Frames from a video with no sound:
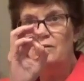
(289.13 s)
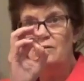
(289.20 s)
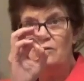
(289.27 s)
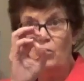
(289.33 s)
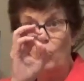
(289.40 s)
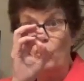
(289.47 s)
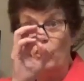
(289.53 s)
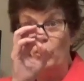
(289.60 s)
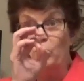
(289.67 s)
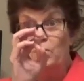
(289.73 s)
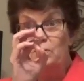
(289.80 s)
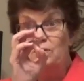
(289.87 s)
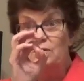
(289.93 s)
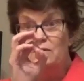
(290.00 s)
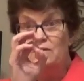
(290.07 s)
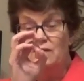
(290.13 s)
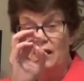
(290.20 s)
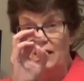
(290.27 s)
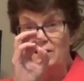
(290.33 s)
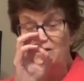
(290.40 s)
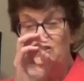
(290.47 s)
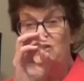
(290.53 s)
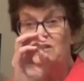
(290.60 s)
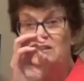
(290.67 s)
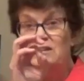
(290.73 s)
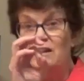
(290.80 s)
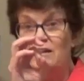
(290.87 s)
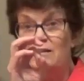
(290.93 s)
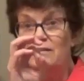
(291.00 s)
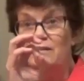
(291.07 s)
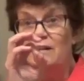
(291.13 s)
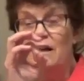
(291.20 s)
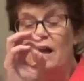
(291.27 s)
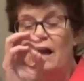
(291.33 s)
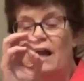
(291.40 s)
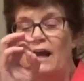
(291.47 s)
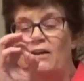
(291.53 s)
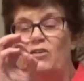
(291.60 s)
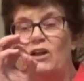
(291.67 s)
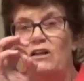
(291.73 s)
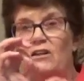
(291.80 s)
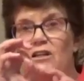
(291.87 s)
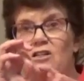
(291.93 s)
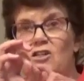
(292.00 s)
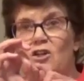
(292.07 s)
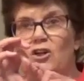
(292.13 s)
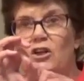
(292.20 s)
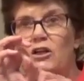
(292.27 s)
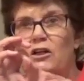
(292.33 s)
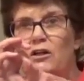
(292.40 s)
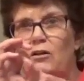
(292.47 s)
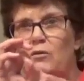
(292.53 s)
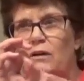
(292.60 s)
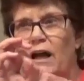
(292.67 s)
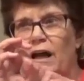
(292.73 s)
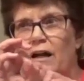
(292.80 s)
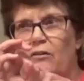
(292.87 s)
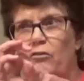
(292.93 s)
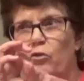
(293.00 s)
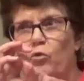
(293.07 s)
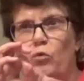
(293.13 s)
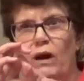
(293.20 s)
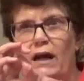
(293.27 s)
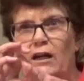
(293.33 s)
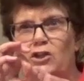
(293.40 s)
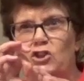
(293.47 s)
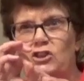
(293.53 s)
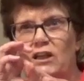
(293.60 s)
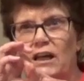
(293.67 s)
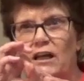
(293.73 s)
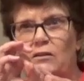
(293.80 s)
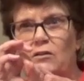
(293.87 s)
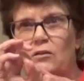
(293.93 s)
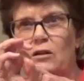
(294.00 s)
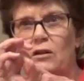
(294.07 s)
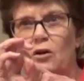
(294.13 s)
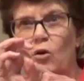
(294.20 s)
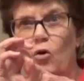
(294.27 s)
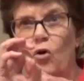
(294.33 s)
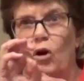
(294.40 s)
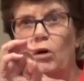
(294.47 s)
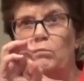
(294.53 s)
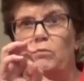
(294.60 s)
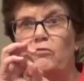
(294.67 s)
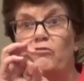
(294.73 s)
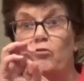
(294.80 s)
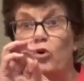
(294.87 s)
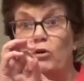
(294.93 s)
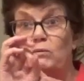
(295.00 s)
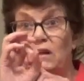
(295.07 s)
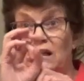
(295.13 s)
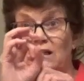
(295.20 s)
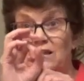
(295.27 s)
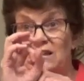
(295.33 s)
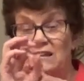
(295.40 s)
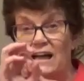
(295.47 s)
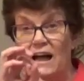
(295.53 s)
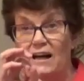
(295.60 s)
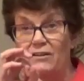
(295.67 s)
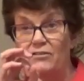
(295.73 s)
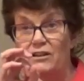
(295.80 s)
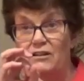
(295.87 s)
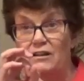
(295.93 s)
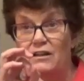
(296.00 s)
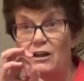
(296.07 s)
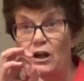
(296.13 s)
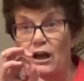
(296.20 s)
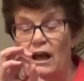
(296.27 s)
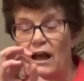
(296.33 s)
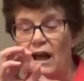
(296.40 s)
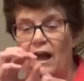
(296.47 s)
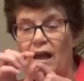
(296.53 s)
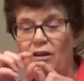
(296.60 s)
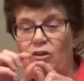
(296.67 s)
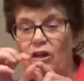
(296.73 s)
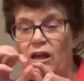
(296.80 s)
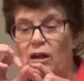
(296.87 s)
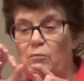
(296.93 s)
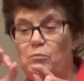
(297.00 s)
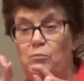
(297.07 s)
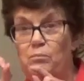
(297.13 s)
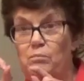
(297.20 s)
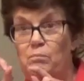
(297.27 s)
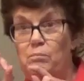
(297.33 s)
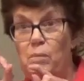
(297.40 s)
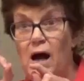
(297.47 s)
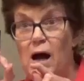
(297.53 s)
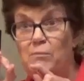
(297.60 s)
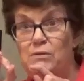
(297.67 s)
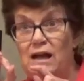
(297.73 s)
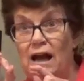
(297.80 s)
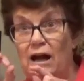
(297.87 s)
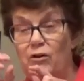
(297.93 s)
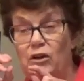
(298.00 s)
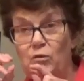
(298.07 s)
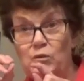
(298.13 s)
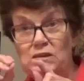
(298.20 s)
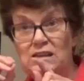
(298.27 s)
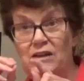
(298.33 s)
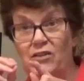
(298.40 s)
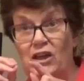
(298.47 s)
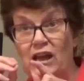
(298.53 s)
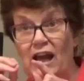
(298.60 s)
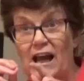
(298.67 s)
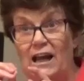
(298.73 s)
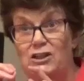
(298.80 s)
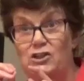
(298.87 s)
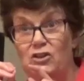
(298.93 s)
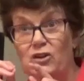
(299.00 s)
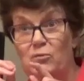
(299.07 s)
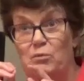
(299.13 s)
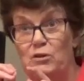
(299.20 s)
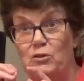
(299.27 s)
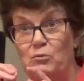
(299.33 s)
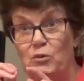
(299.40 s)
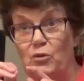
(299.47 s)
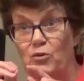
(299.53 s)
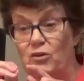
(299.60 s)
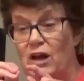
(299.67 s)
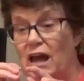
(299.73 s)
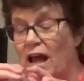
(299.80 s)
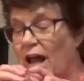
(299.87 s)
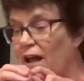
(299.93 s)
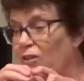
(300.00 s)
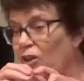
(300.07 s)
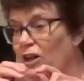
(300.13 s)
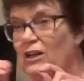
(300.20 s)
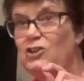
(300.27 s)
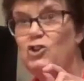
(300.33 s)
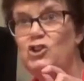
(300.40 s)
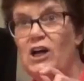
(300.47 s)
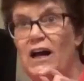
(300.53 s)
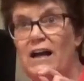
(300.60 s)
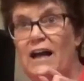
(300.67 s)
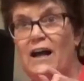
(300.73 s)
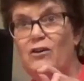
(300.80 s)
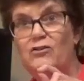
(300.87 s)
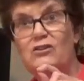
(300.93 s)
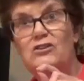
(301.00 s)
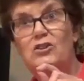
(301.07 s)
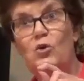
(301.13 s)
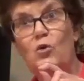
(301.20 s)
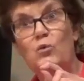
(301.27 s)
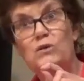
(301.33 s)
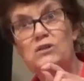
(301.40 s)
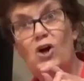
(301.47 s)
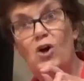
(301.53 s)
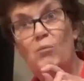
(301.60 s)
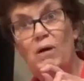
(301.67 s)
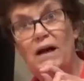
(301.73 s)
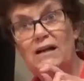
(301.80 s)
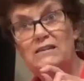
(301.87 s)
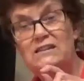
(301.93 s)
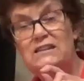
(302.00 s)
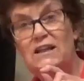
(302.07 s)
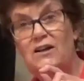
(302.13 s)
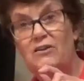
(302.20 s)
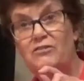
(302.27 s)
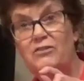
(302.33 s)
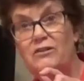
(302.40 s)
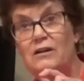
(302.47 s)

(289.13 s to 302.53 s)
orb next to the sun, and then this little kind of a reddish tint orb formed inside of it, and then it popped out and was on the edge of the blue moon, and then it shot out, so it was all by itself.